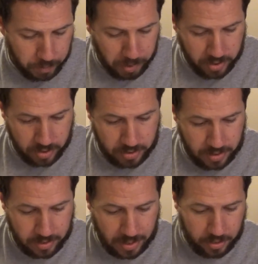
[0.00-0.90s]
Purchased
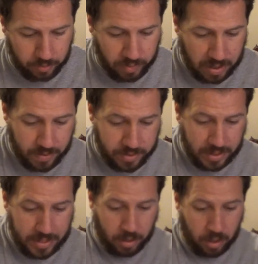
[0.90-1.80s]
this at the
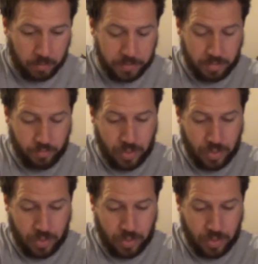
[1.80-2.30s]
Ravensgate Arms in